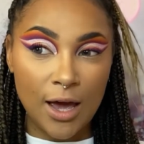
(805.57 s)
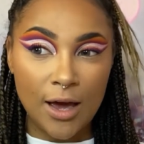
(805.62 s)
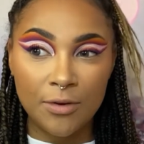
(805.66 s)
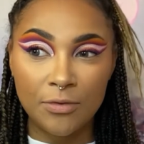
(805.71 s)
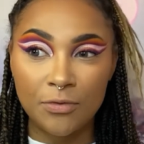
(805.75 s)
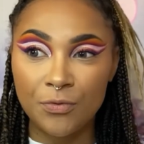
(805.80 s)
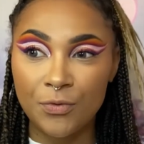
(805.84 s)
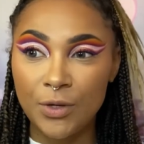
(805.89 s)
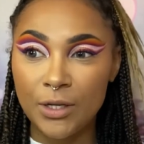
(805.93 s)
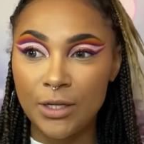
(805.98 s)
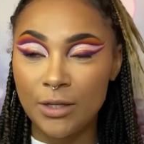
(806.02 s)
I
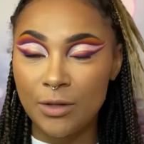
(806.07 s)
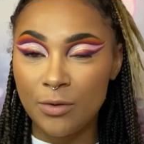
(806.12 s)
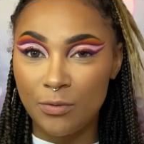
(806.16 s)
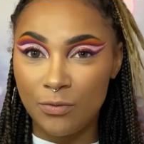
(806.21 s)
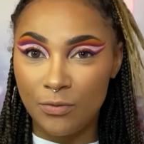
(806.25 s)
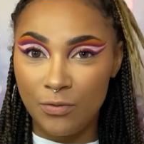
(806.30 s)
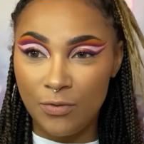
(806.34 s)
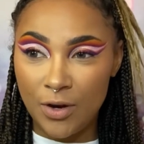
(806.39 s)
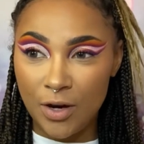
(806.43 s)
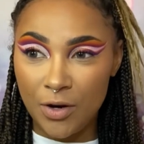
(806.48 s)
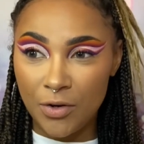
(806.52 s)
feel
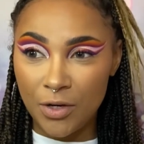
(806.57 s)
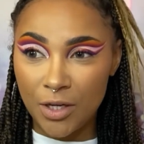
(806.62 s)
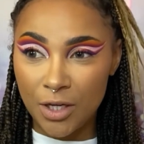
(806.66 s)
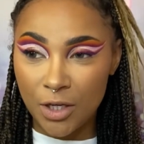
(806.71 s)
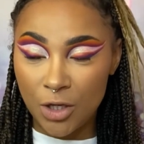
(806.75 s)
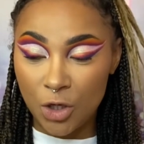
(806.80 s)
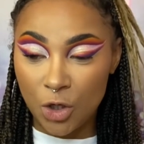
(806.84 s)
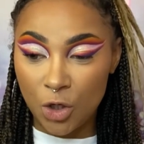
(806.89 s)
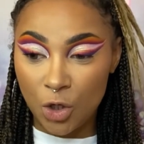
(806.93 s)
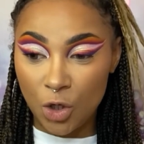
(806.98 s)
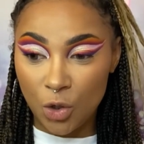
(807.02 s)
very
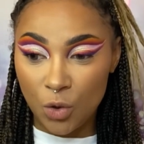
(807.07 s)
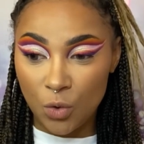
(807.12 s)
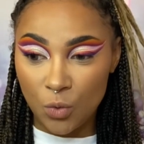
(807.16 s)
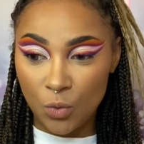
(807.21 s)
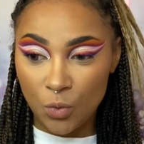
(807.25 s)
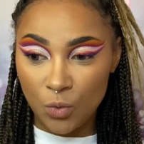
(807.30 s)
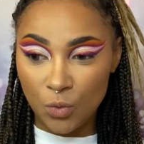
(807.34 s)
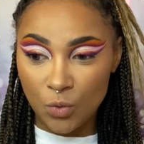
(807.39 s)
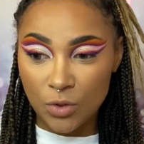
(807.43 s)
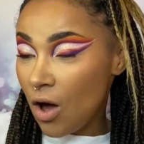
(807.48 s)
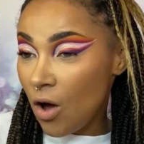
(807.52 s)

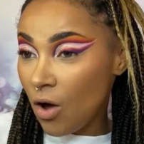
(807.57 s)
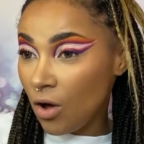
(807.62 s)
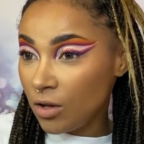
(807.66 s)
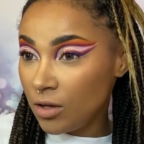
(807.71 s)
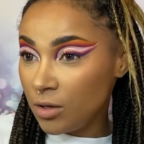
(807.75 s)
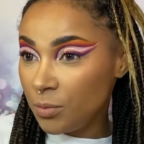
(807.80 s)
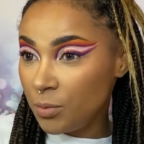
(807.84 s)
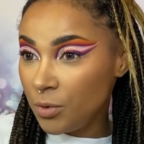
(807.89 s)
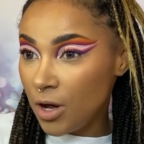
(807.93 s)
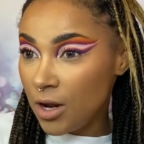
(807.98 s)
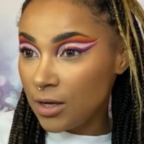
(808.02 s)
cute. All
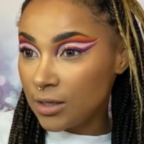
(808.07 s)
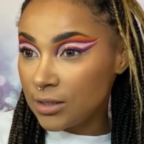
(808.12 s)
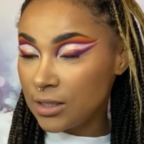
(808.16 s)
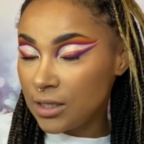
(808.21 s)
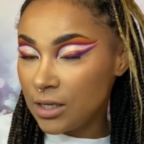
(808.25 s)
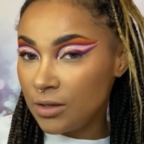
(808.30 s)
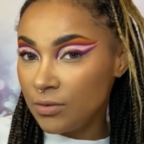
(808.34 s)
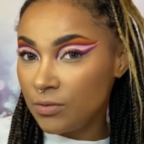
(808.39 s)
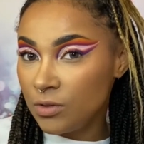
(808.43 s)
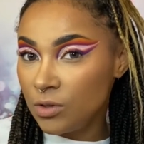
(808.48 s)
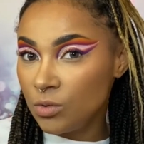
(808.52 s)
the products that
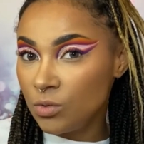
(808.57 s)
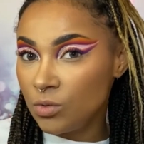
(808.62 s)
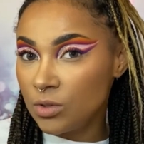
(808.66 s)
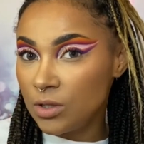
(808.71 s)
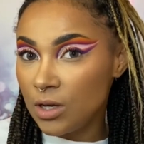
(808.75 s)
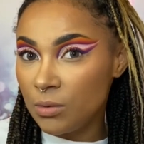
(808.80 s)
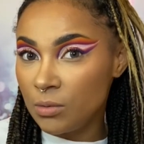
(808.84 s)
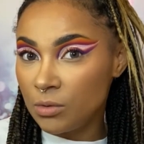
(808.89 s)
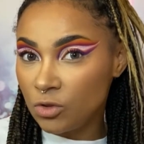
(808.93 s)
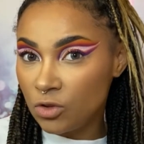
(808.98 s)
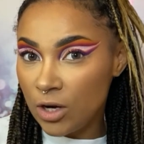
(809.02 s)
I've used,
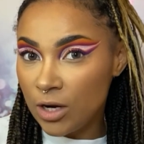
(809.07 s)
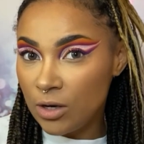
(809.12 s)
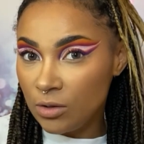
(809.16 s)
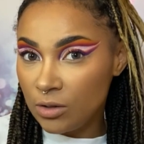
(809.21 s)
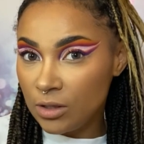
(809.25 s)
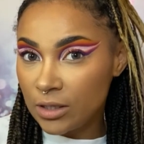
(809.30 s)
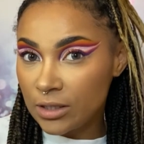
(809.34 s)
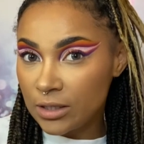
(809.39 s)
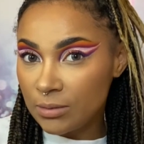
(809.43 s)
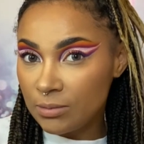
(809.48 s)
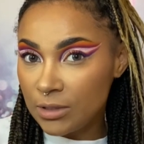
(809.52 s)
I will try to
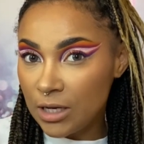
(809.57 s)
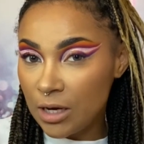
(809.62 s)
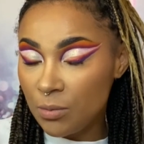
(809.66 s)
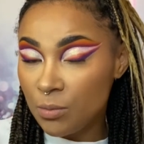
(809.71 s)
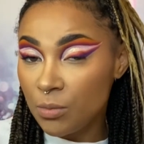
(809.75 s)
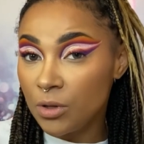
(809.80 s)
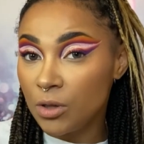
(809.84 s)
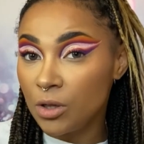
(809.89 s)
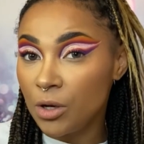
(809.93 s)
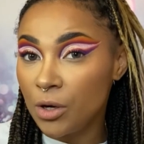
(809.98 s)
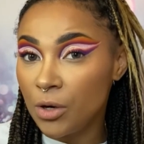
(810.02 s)
link them down
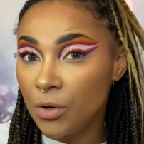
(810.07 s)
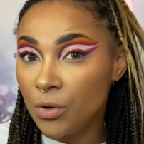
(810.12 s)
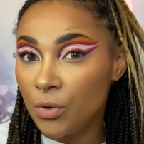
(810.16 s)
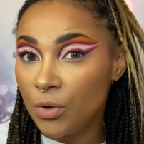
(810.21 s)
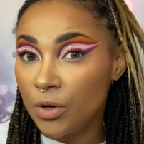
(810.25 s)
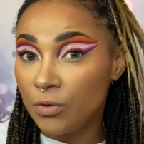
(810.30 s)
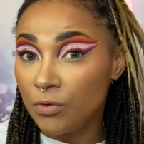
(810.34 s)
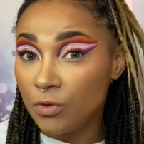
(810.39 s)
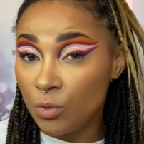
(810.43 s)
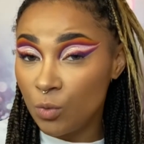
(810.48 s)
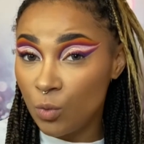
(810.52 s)
below.
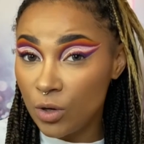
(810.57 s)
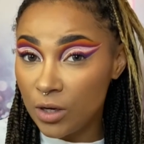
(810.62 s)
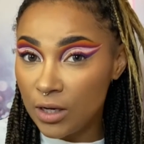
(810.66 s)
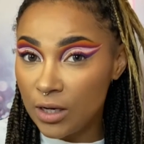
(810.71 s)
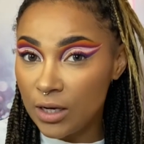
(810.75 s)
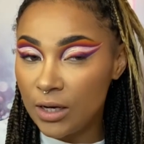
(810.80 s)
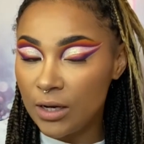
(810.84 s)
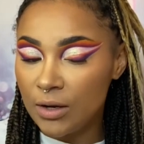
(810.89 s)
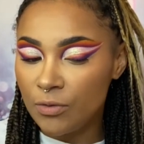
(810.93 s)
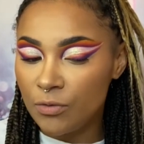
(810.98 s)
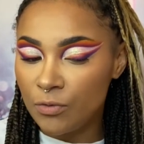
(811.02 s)
If you
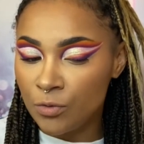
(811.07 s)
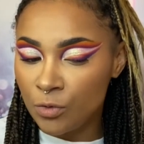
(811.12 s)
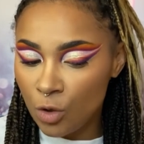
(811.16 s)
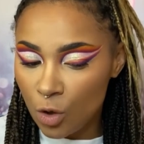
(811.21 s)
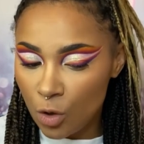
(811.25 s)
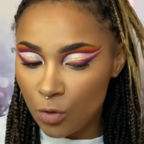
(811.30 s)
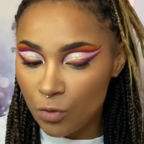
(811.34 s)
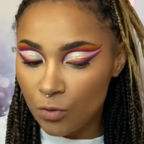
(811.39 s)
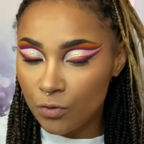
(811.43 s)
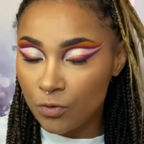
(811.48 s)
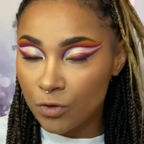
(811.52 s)
wanna
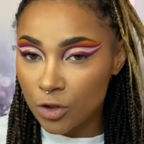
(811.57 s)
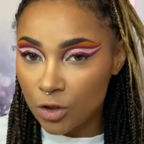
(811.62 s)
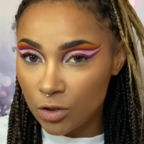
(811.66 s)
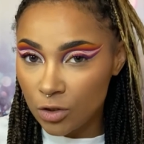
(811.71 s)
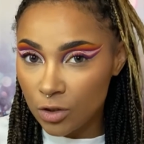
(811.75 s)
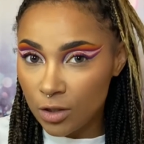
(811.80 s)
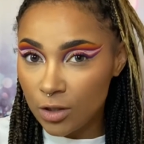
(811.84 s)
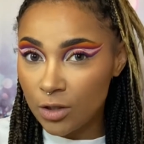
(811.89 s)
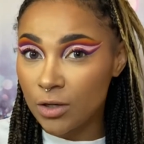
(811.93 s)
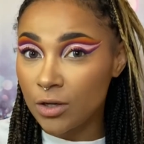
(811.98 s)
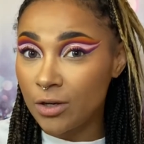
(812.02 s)
know for
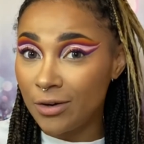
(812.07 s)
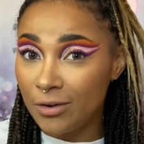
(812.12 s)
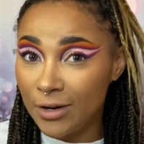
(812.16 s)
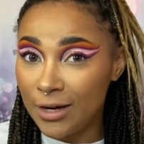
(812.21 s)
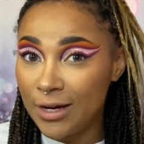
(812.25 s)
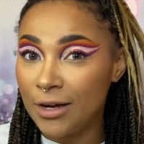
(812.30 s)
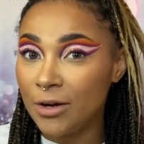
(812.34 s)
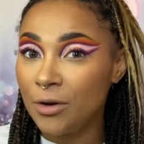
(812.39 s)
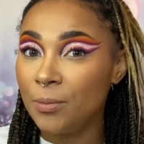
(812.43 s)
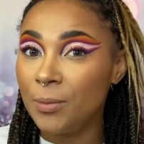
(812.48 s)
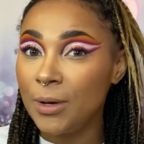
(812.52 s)
sure, go
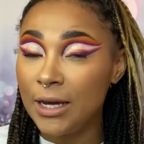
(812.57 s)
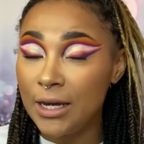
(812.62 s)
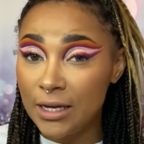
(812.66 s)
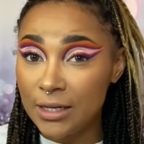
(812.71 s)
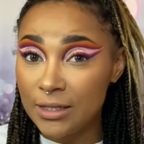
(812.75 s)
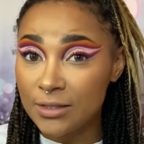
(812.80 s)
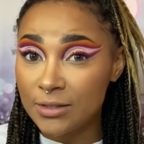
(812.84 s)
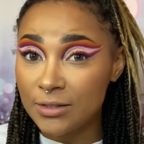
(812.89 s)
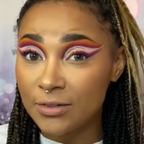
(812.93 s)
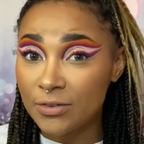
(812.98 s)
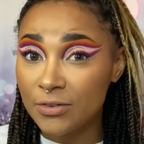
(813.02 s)
ahead on my
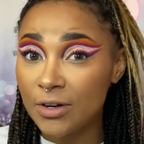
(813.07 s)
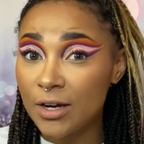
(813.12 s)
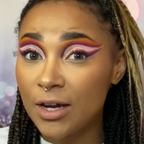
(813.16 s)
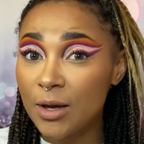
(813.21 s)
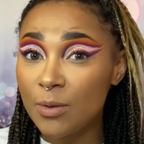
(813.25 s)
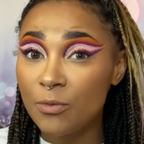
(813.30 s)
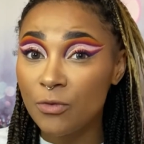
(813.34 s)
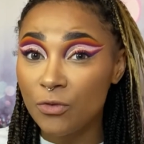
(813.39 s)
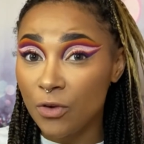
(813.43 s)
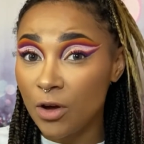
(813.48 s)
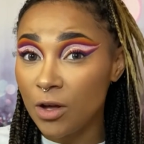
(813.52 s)

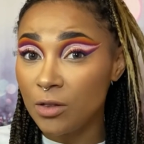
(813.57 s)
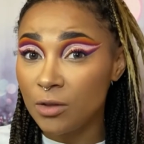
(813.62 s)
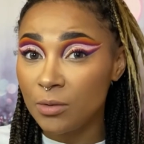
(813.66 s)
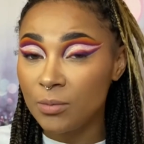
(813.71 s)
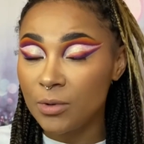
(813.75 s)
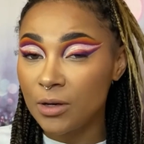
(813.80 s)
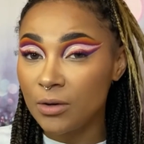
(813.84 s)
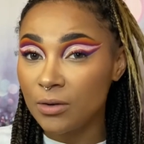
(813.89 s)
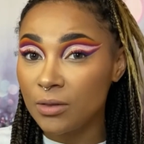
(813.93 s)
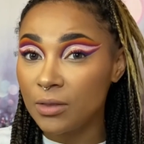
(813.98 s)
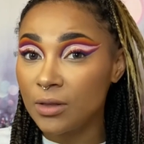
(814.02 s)
Instagram, follow
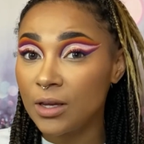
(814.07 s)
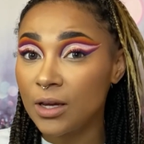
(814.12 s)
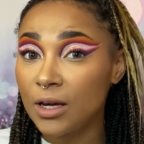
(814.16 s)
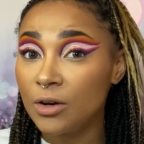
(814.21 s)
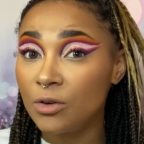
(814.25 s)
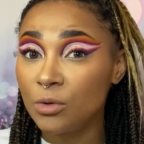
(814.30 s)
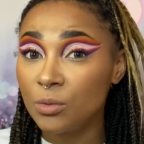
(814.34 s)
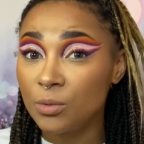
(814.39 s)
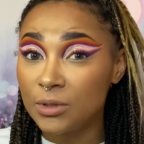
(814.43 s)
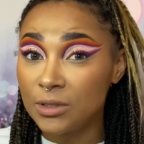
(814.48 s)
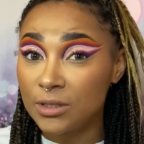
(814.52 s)
me on there.
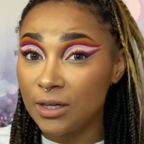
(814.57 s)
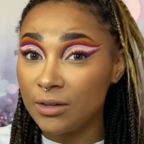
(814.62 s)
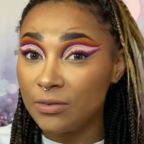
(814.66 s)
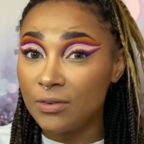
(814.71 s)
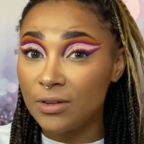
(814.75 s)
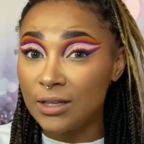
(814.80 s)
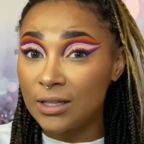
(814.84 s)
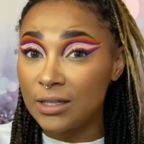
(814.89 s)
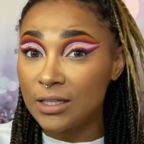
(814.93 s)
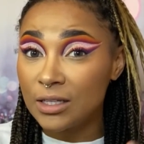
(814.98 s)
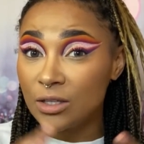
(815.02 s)
You will
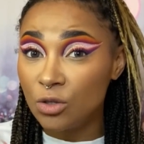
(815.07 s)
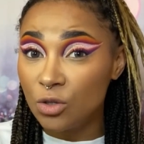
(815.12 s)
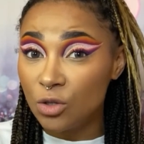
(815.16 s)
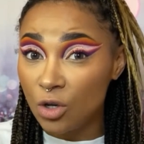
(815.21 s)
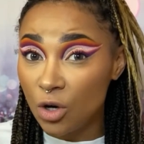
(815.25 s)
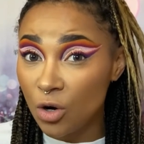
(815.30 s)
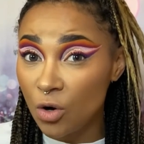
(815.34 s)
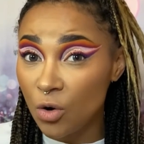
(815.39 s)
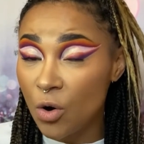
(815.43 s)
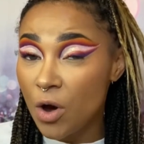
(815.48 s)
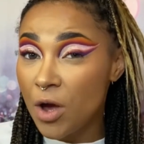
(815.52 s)
definitely
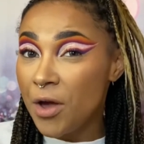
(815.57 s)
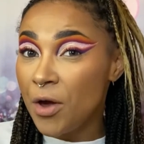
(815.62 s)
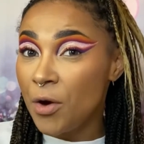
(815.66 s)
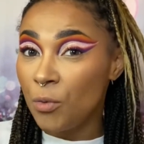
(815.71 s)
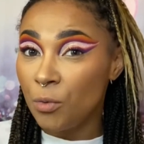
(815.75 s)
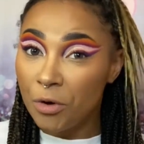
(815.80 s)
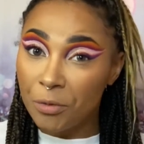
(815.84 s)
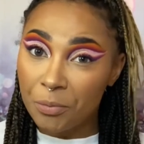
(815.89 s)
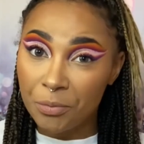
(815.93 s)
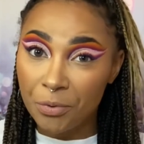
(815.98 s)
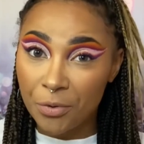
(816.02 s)
know
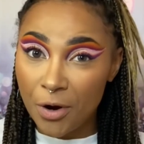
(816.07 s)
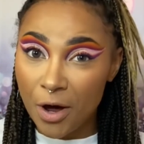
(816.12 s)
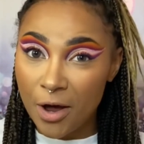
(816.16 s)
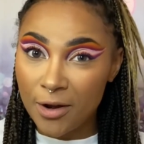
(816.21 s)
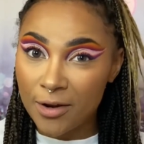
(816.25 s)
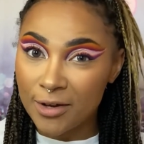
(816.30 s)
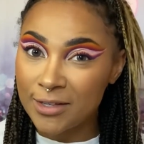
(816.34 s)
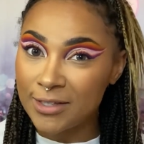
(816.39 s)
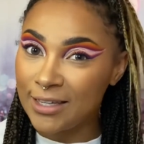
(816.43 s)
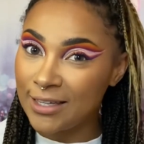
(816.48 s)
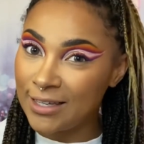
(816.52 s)
what
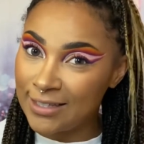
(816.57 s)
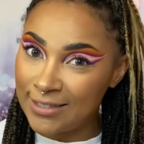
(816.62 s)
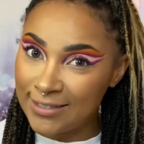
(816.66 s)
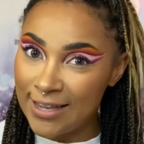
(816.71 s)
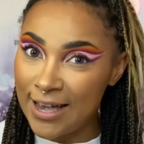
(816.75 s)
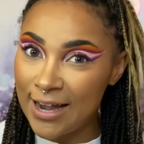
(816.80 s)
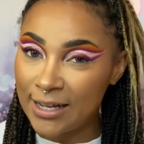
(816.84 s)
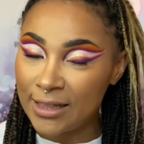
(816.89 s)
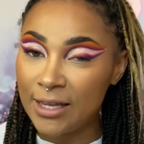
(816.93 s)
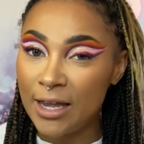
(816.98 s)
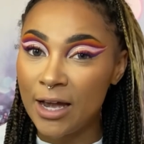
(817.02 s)
products
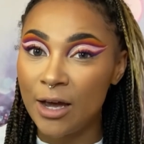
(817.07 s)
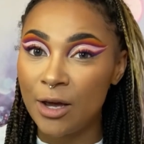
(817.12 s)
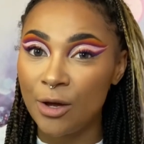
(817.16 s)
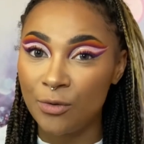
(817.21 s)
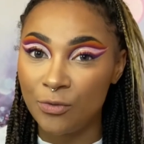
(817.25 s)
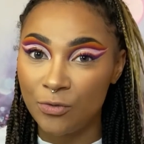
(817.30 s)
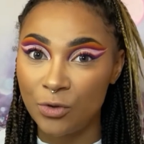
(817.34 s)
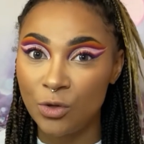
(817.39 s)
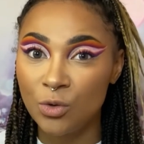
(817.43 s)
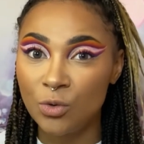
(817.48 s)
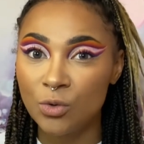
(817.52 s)
exactly I
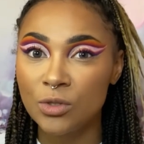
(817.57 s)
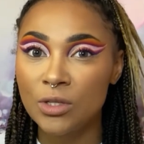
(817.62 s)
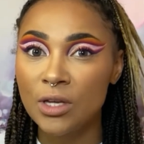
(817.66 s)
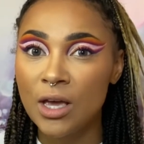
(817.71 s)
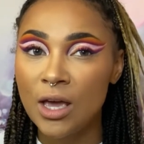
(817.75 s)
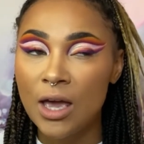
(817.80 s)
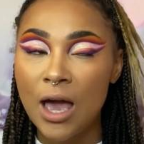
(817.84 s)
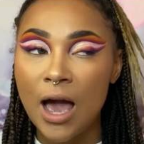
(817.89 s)
have used.